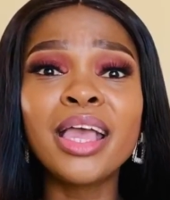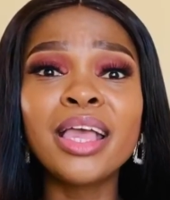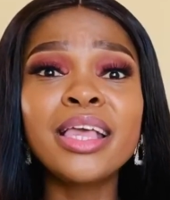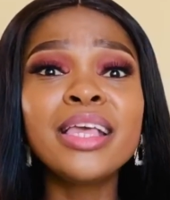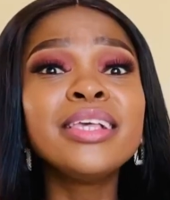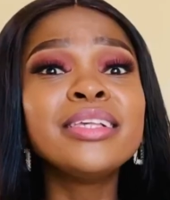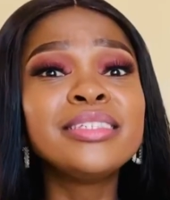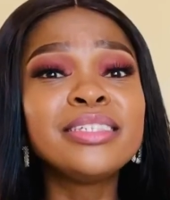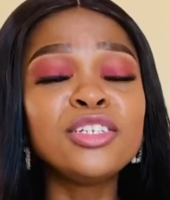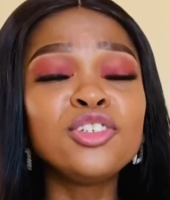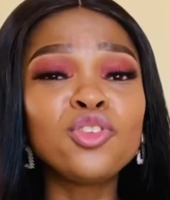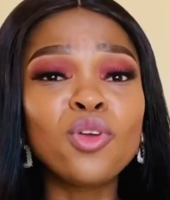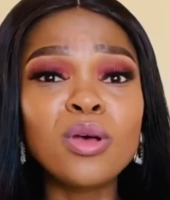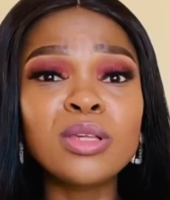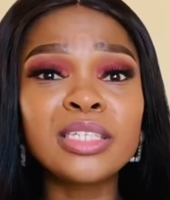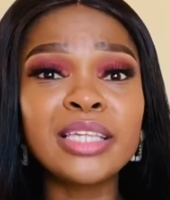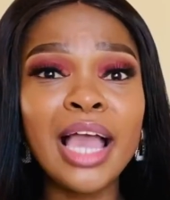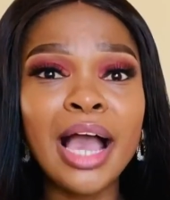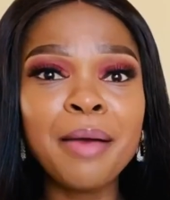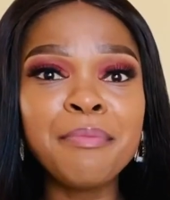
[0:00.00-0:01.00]
izinto
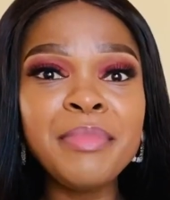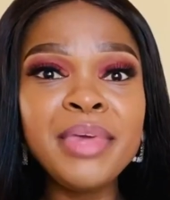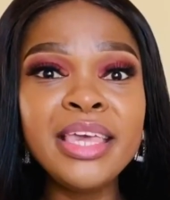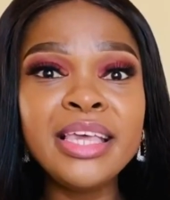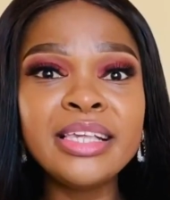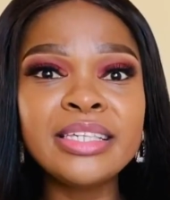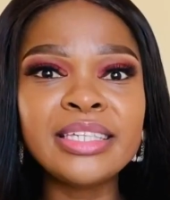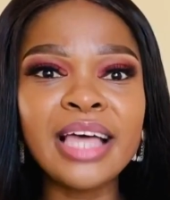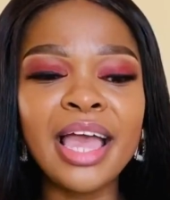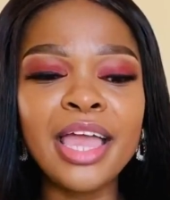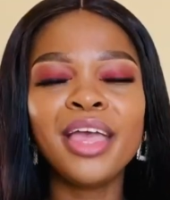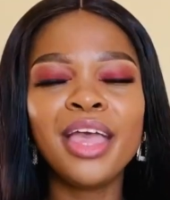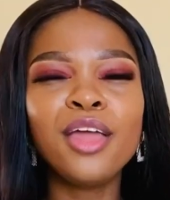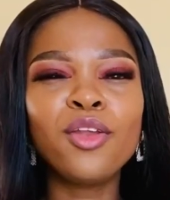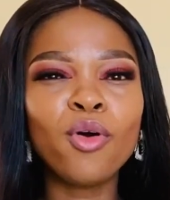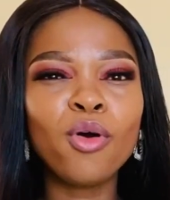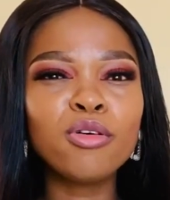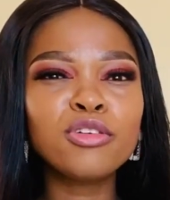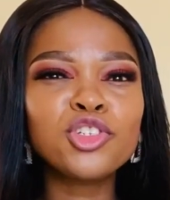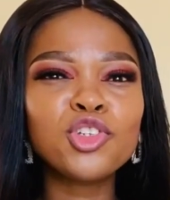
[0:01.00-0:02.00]
ziyabiza, it
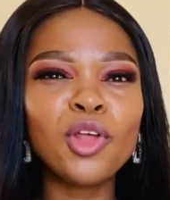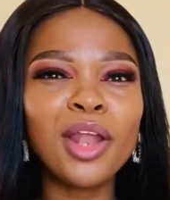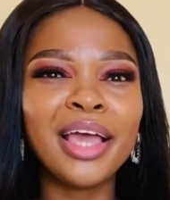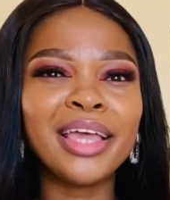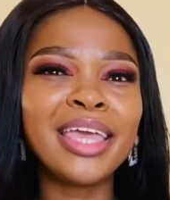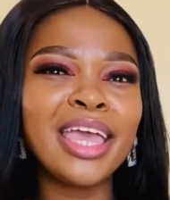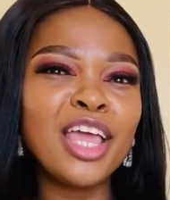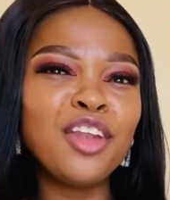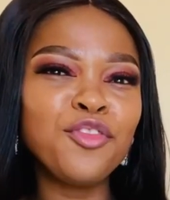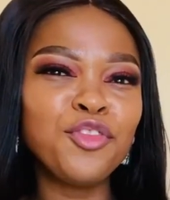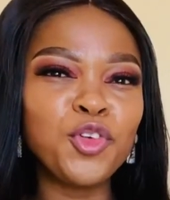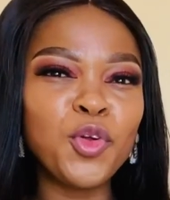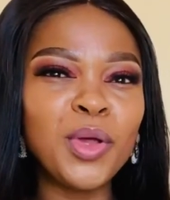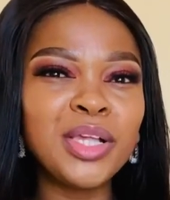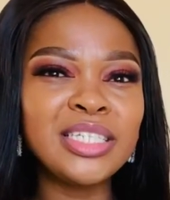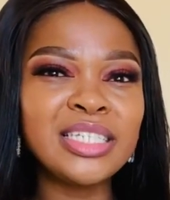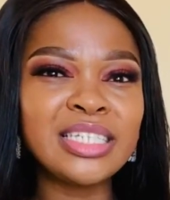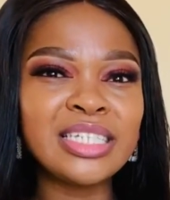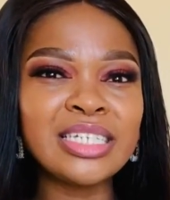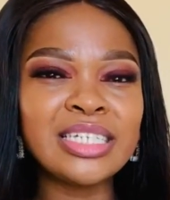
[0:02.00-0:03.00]
also like
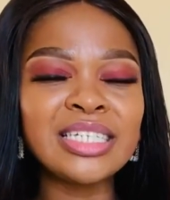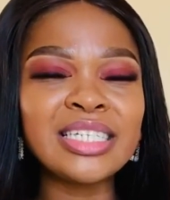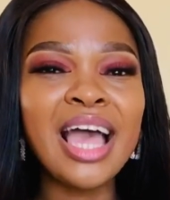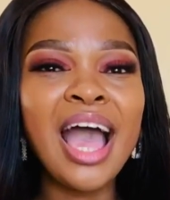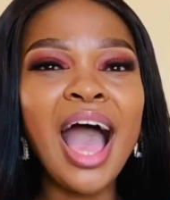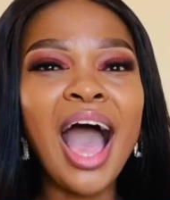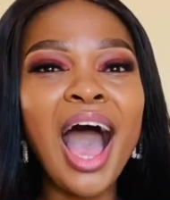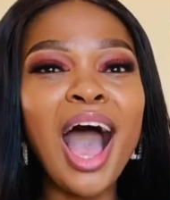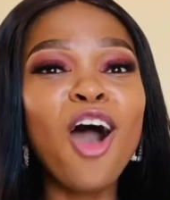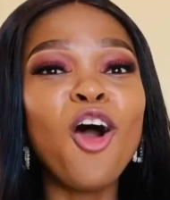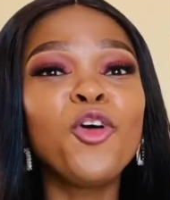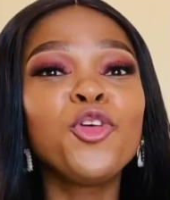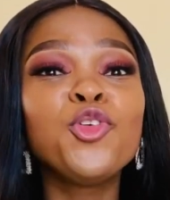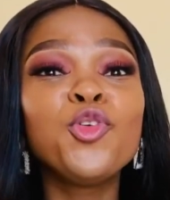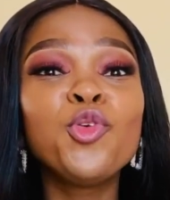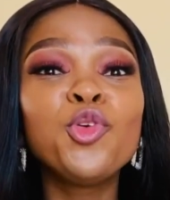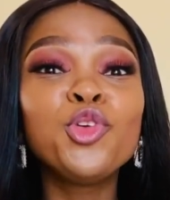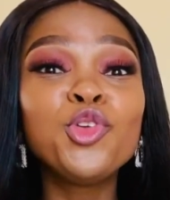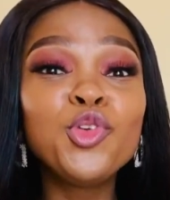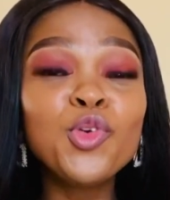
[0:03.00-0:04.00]
influences how
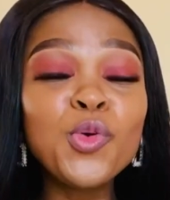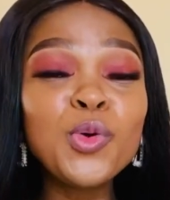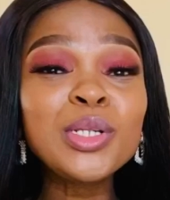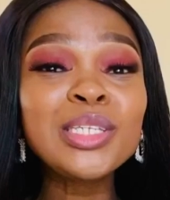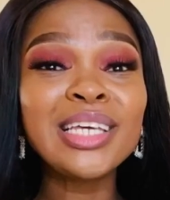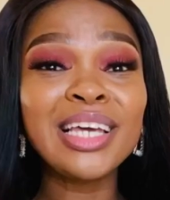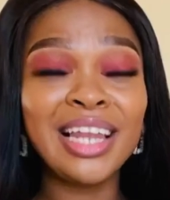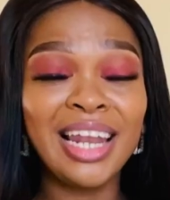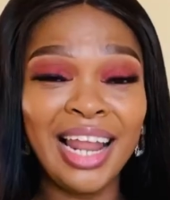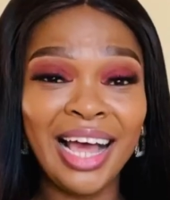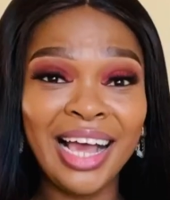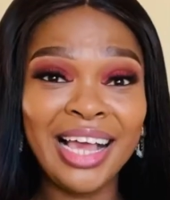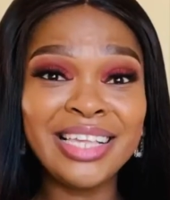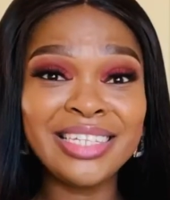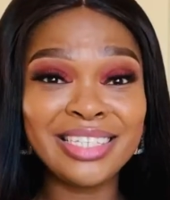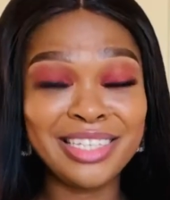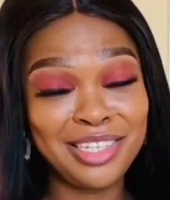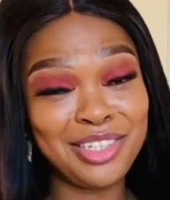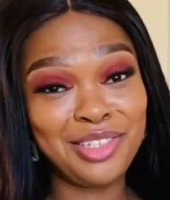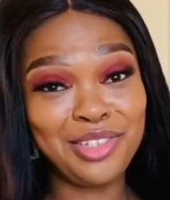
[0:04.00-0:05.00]
you
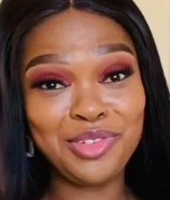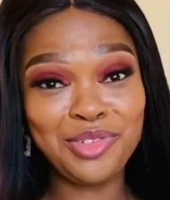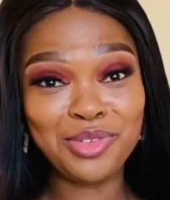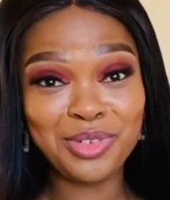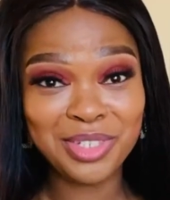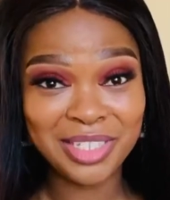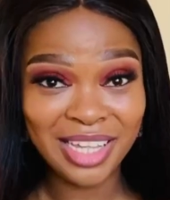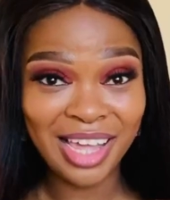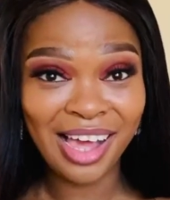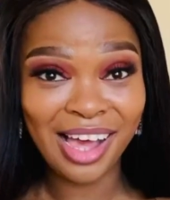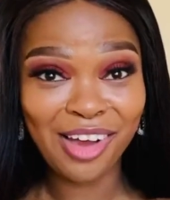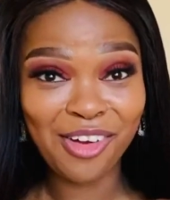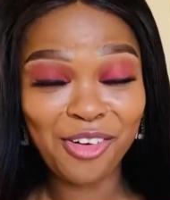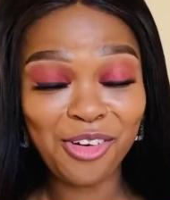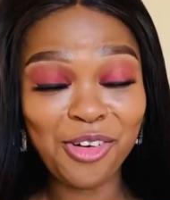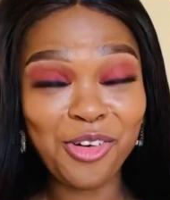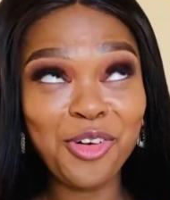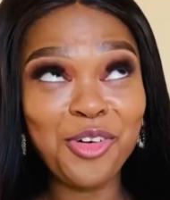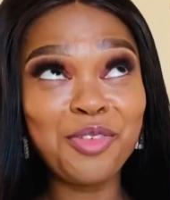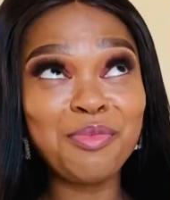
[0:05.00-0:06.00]
utilize izinto
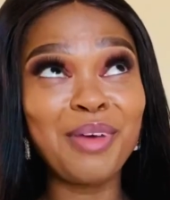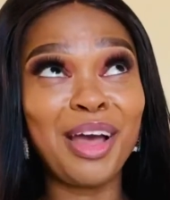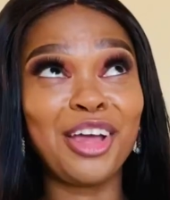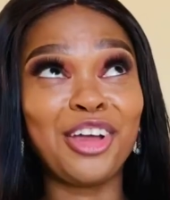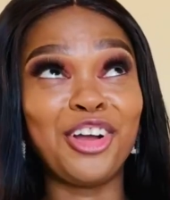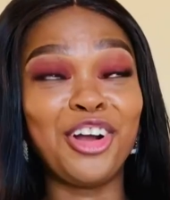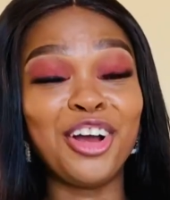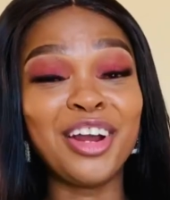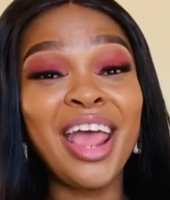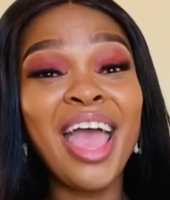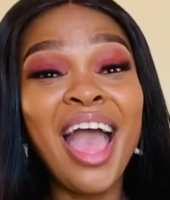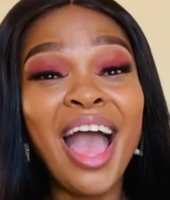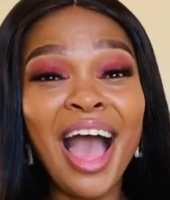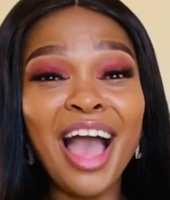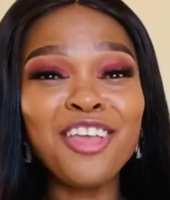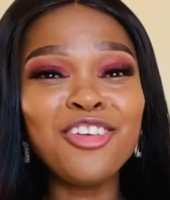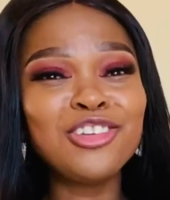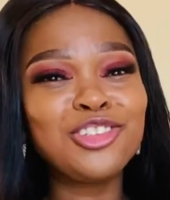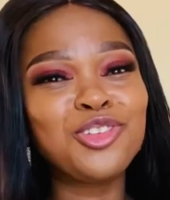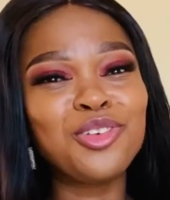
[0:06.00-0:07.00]
zakho. Oh my God,
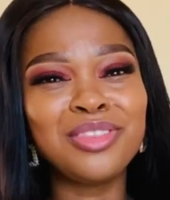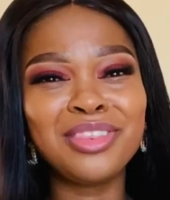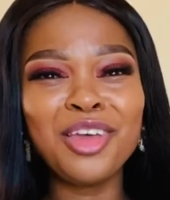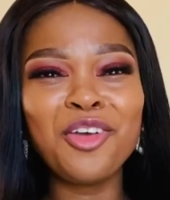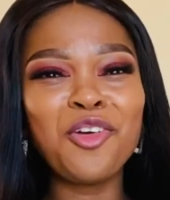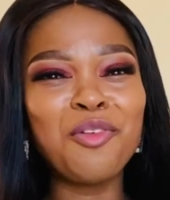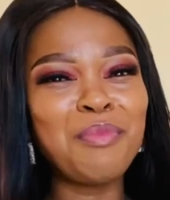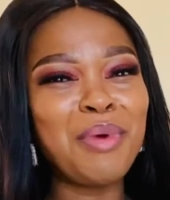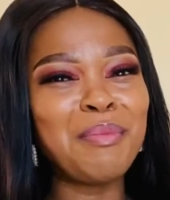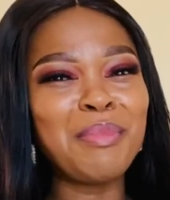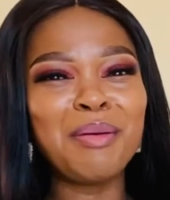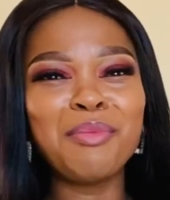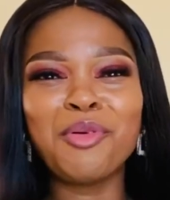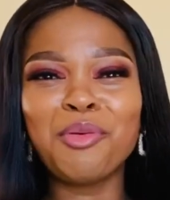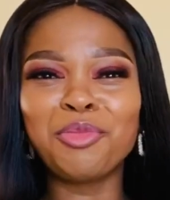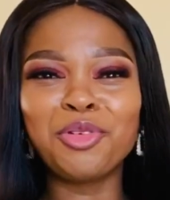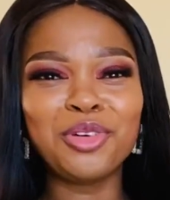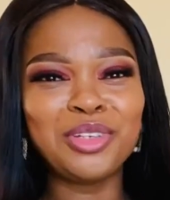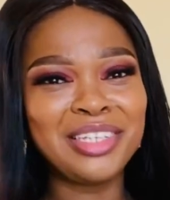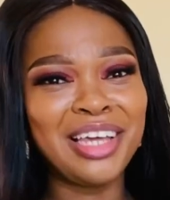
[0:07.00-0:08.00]
I used to think umama
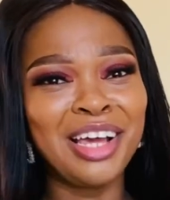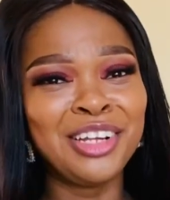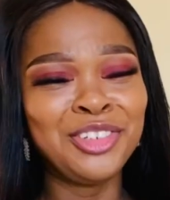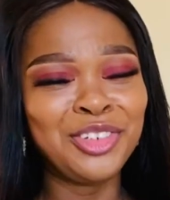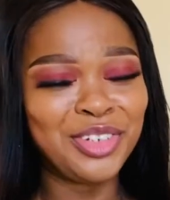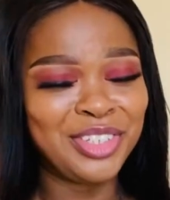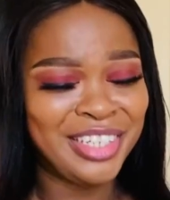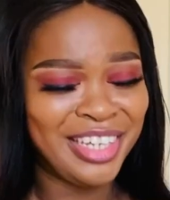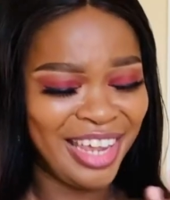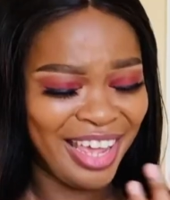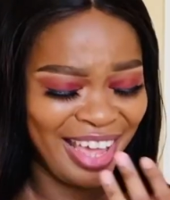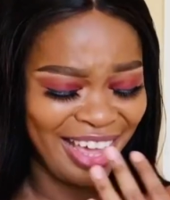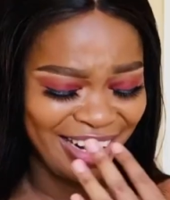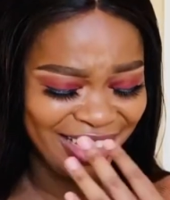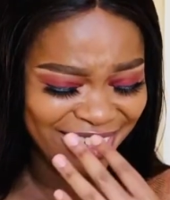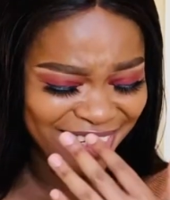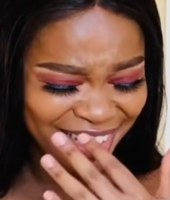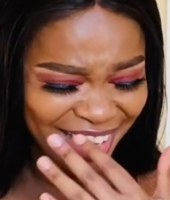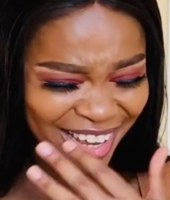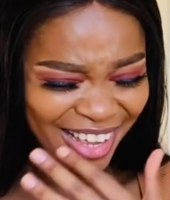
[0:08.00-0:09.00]
ngumuntu othanda
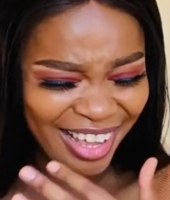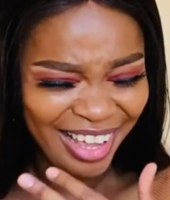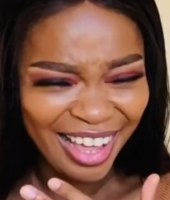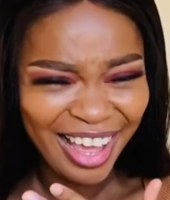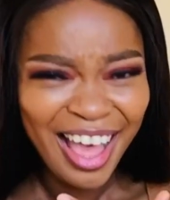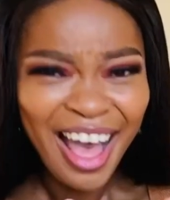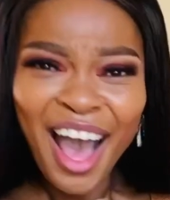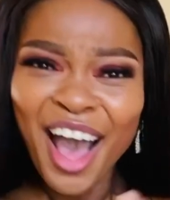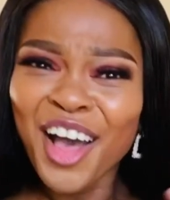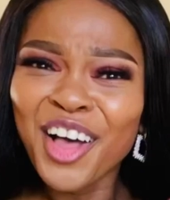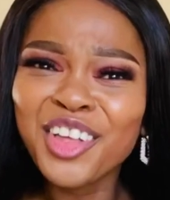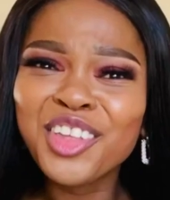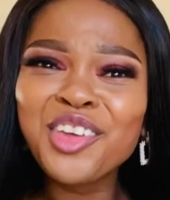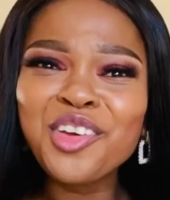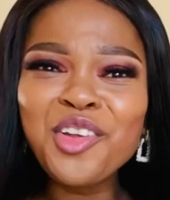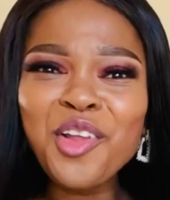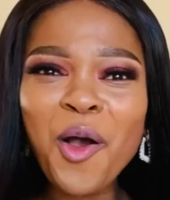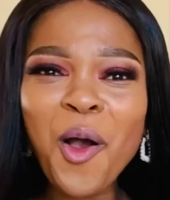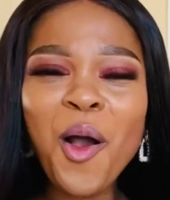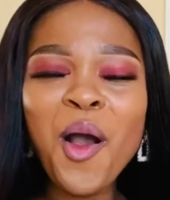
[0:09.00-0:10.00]
uthetha.
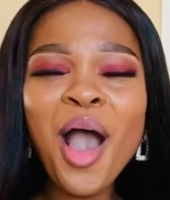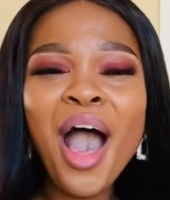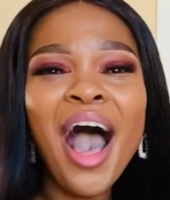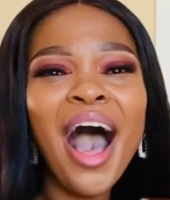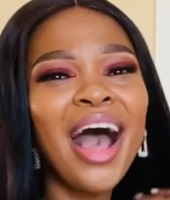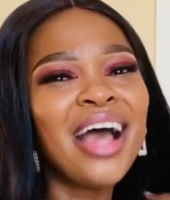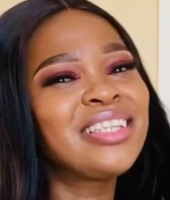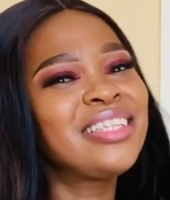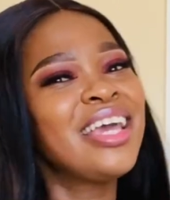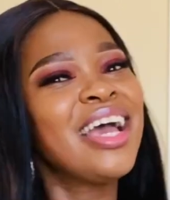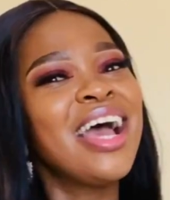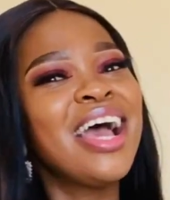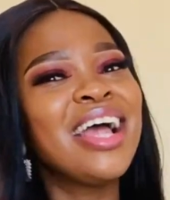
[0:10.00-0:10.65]
You know, if